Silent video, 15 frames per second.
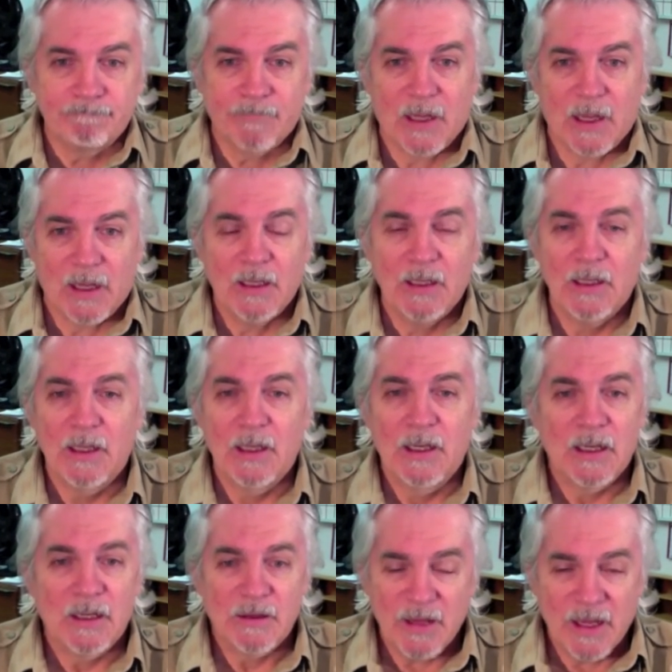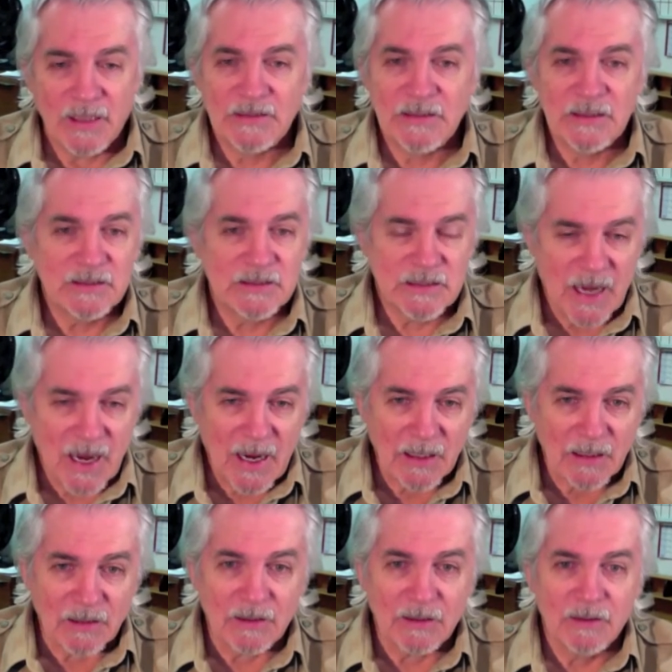Okay? That's
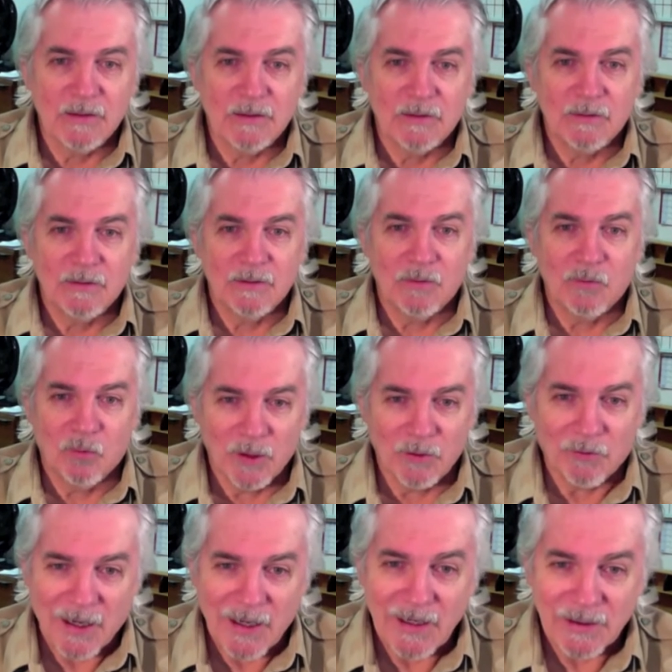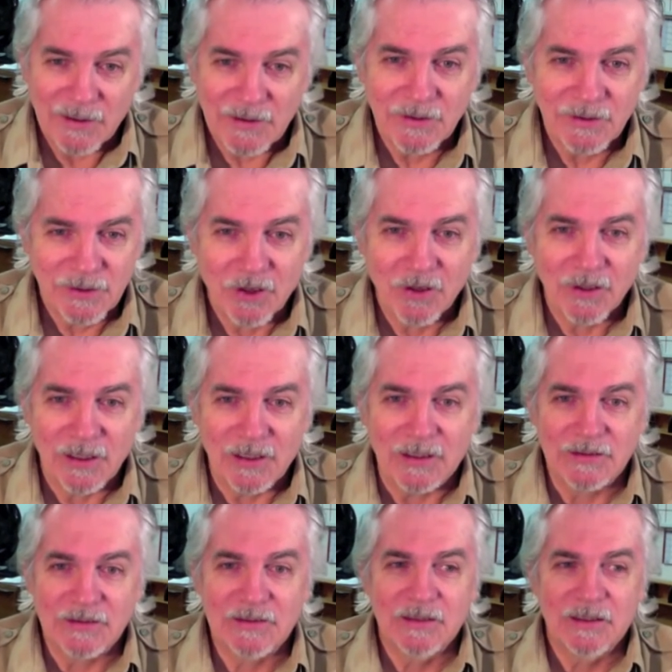exactly what writing into the dark
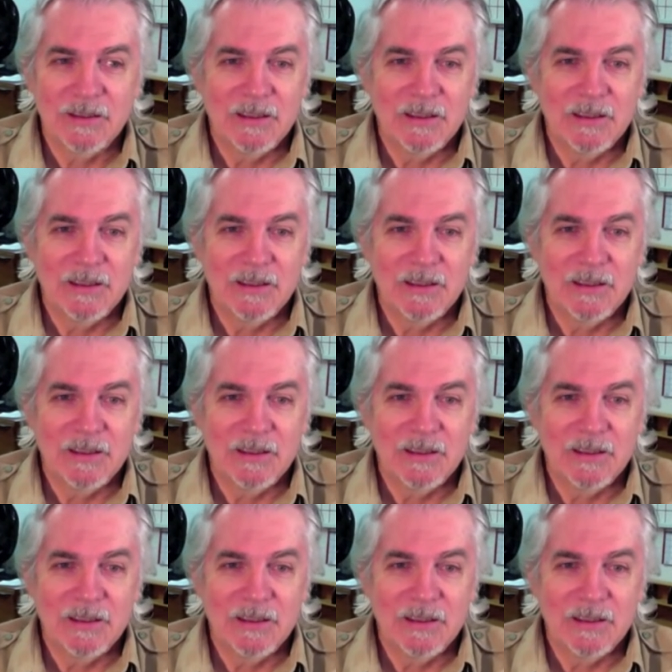is.